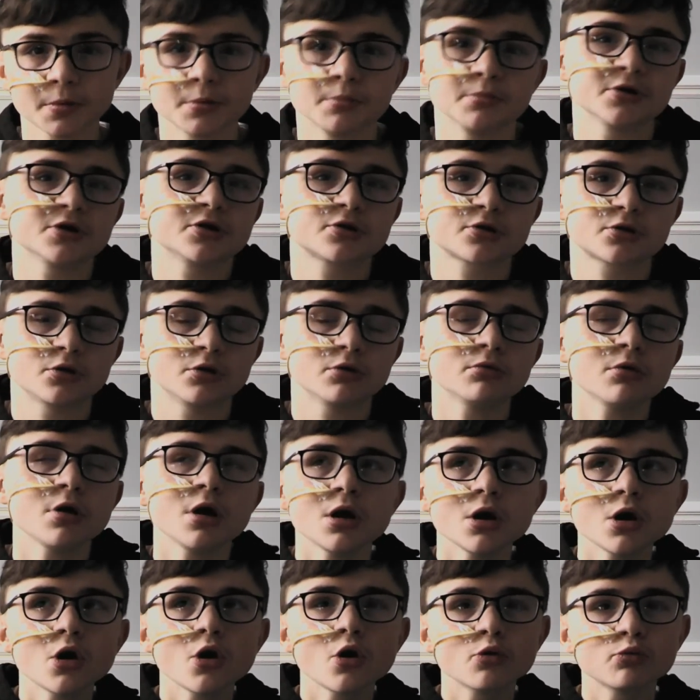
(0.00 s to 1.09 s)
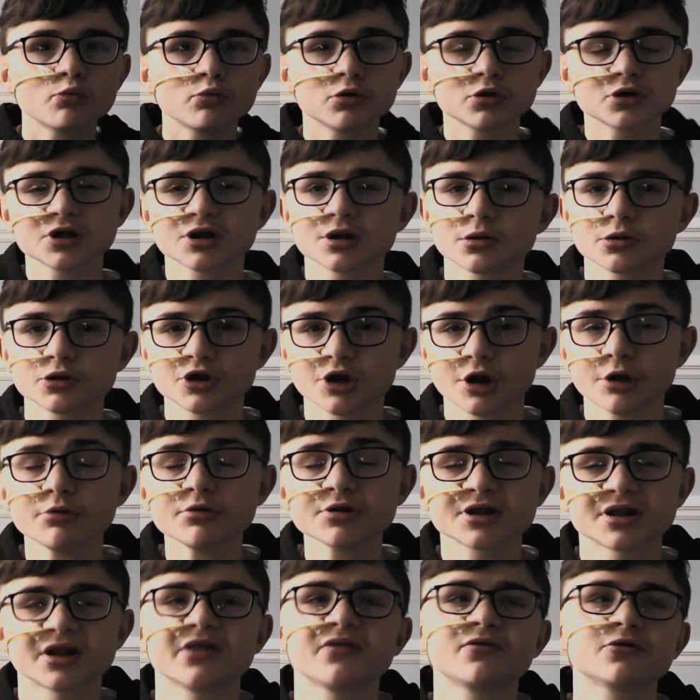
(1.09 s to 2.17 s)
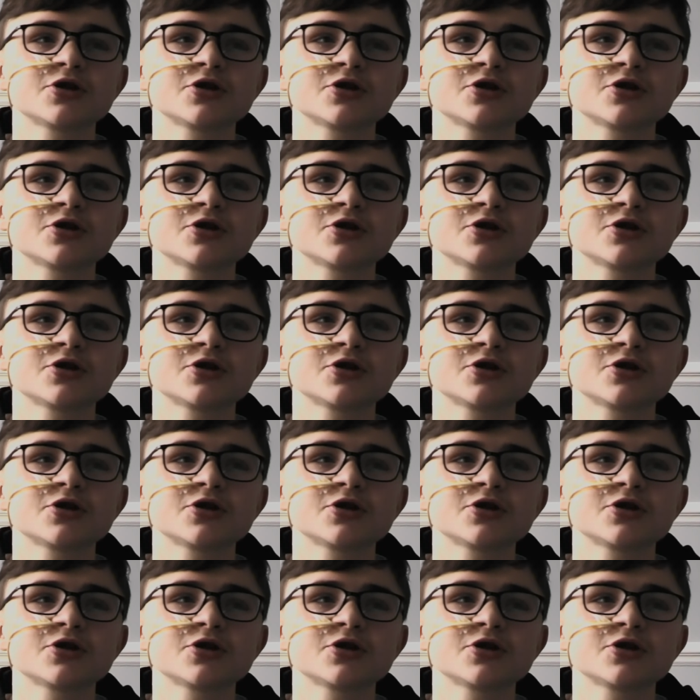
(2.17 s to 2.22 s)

musical was Joseph.